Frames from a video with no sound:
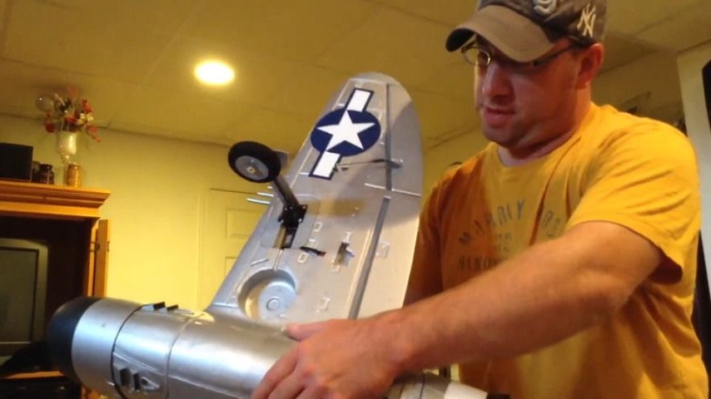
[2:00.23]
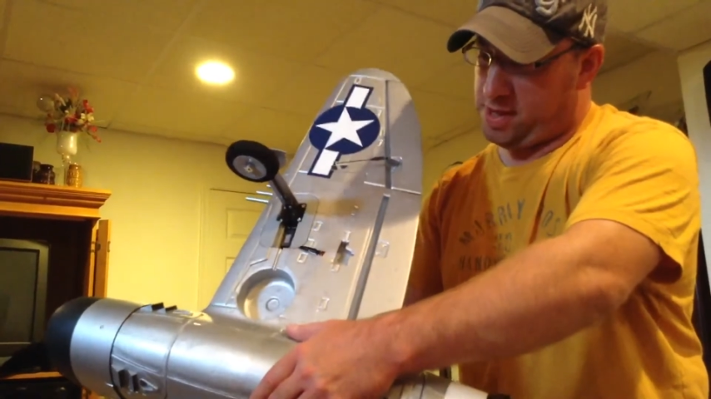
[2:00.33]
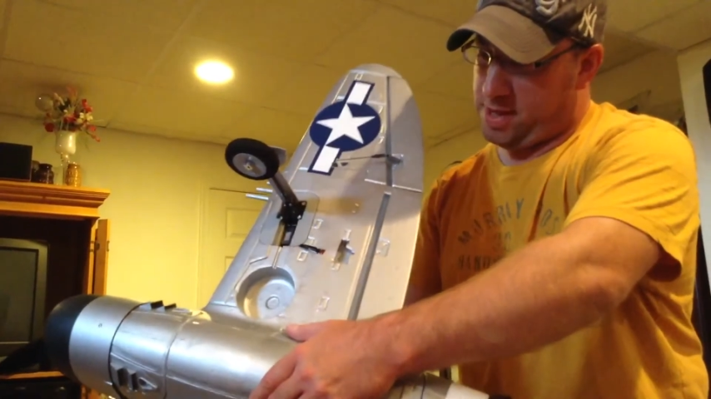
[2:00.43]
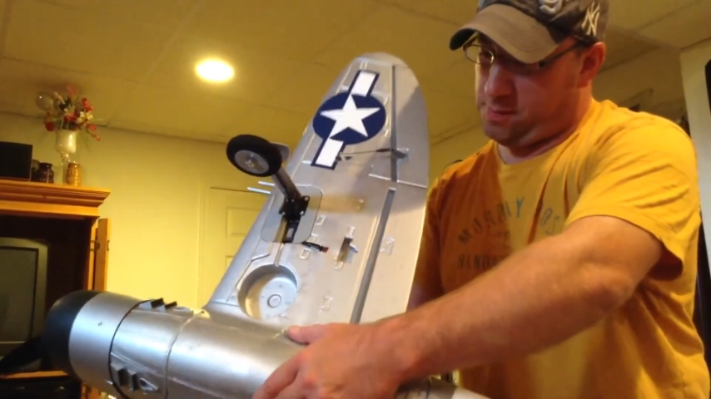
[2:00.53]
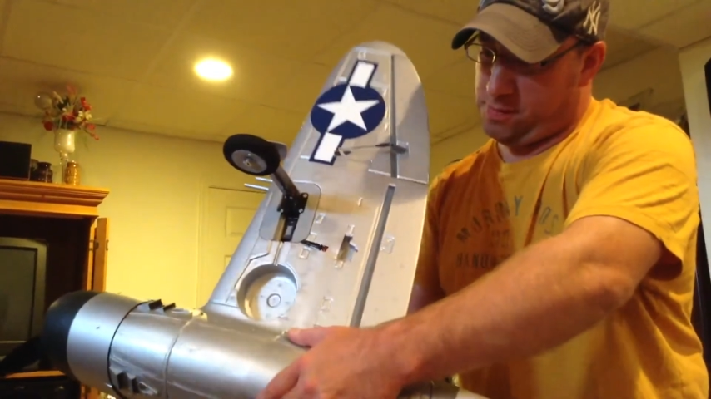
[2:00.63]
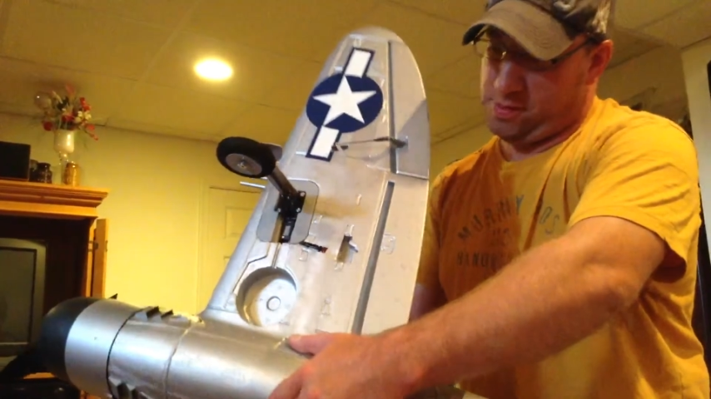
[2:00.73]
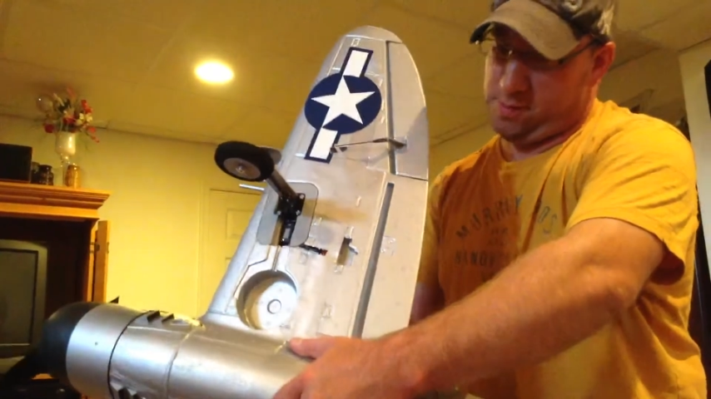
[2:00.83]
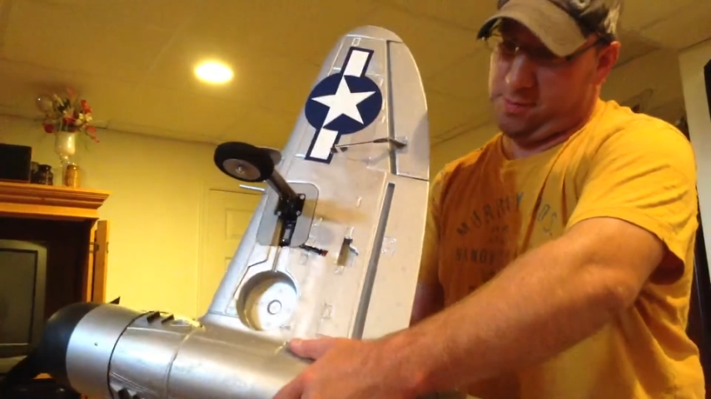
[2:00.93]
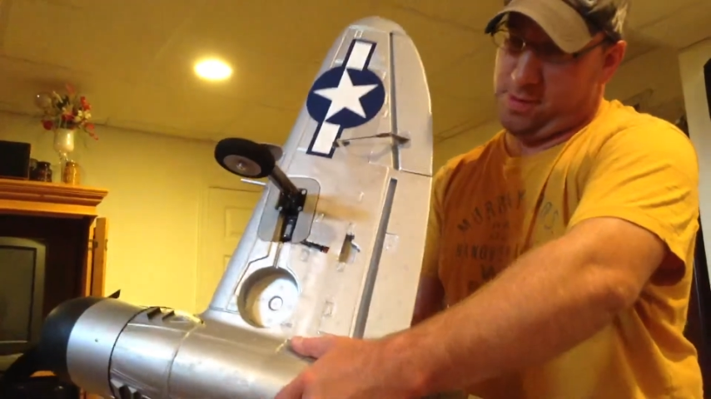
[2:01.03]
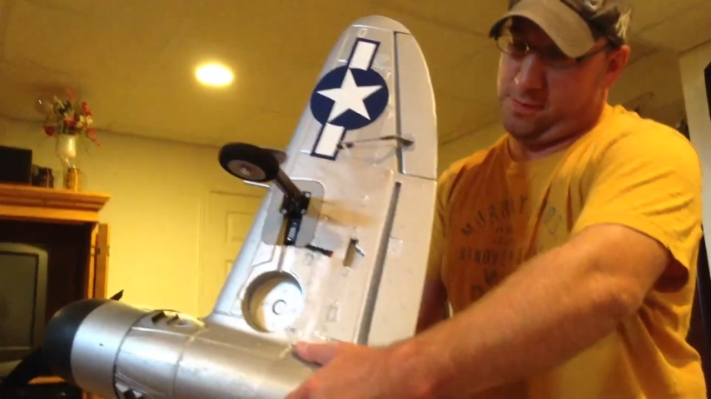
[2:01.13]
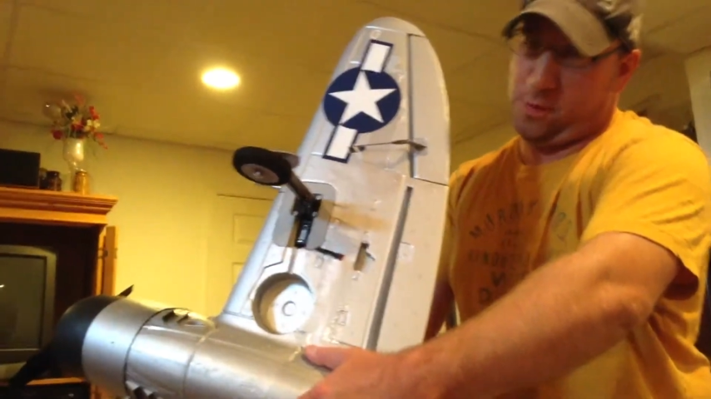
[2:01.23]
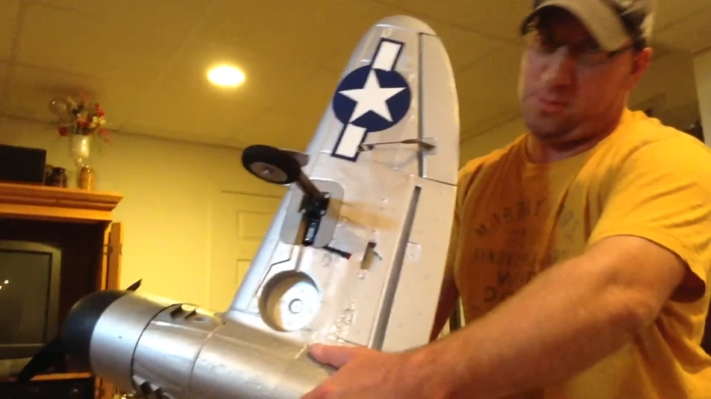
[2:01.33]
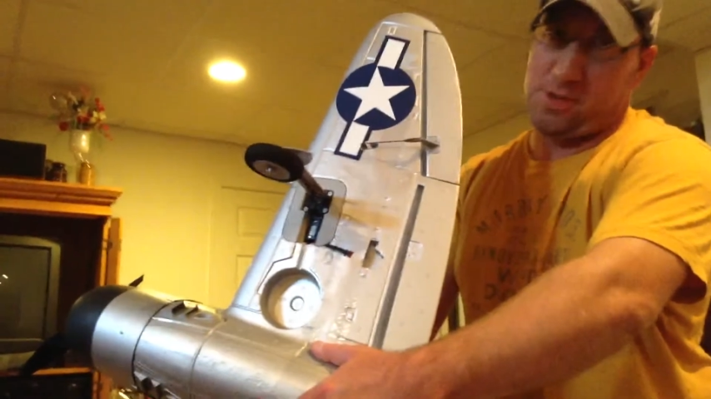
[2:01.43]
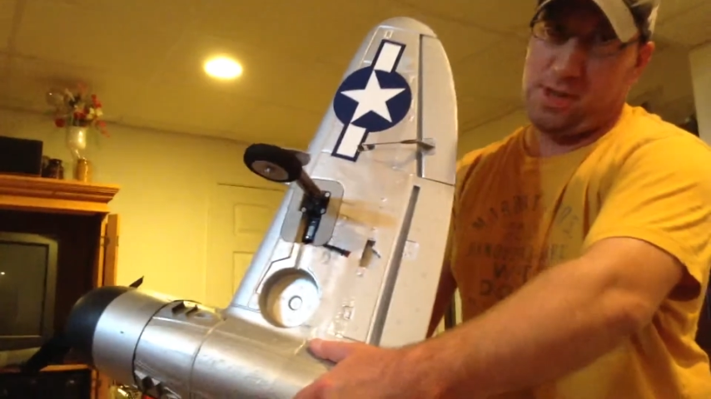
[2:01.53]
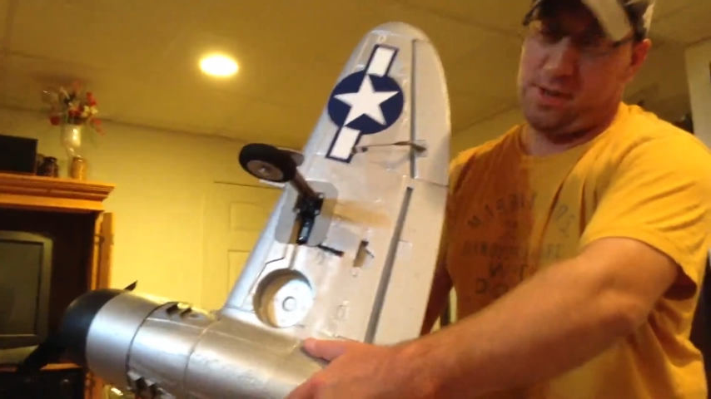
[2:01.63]
top with some foam
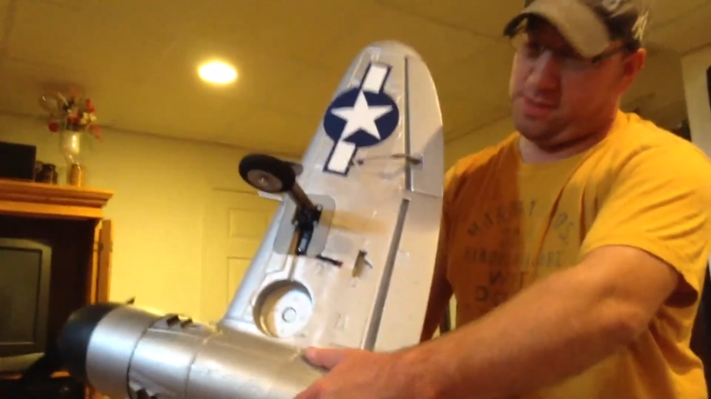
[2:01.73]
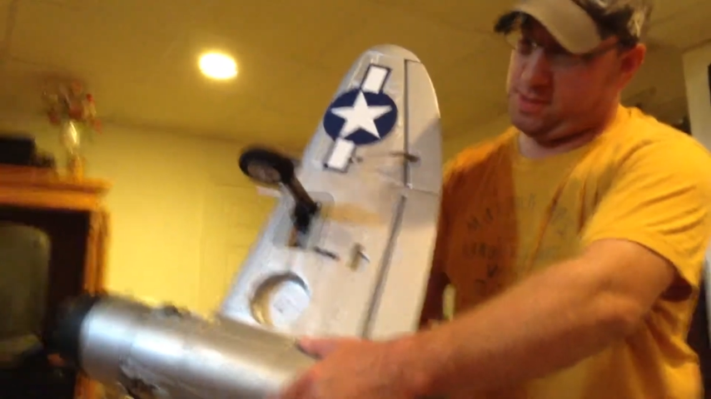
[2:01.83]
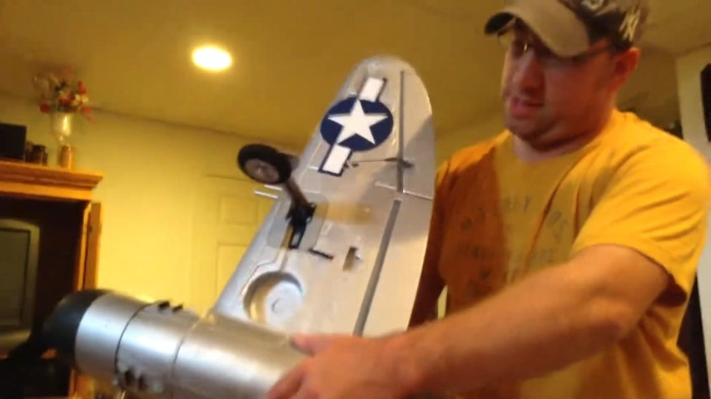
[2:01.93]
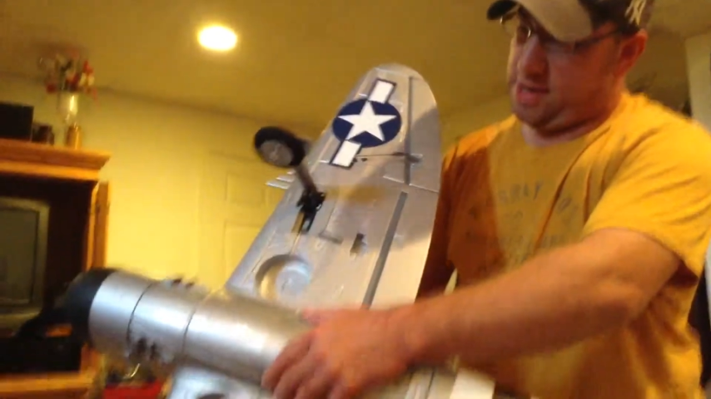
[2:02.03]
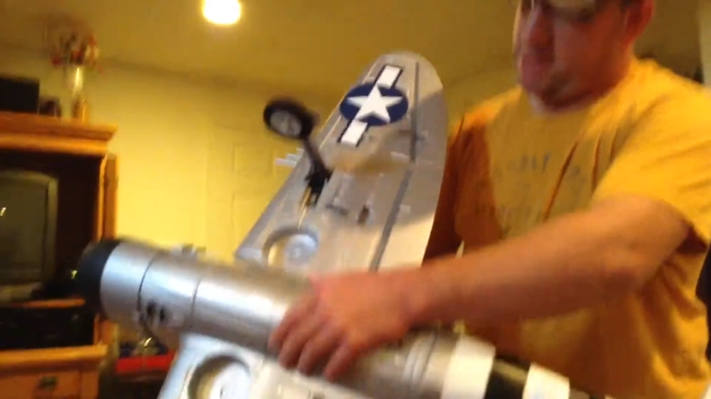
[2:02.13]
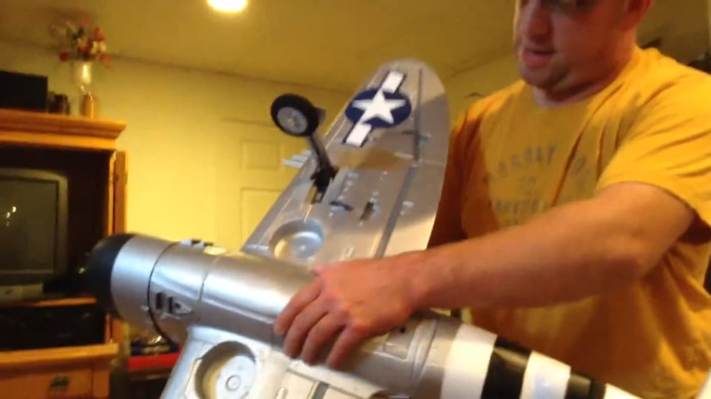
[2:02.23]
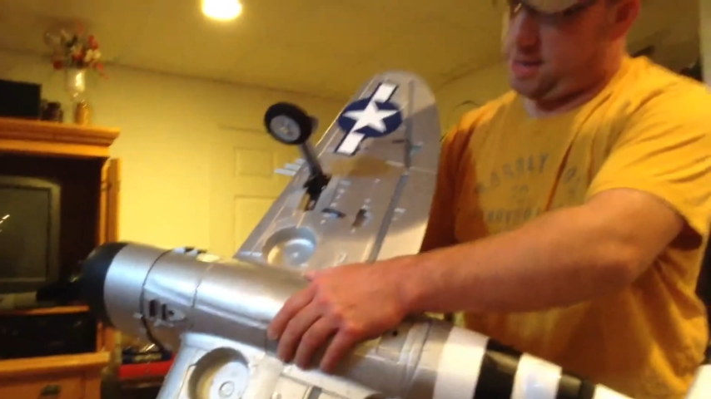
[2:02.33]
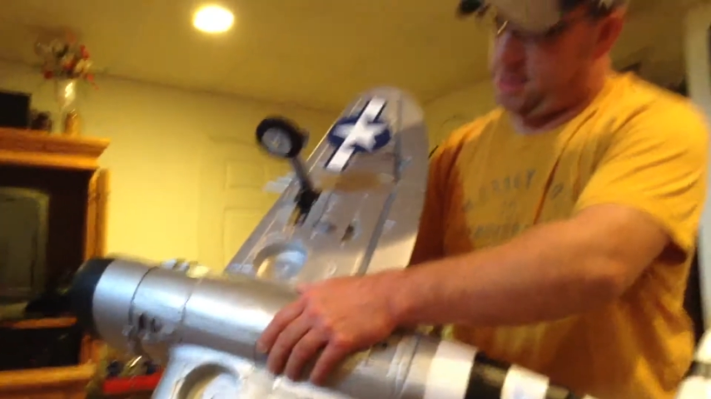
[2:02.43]
safe CA,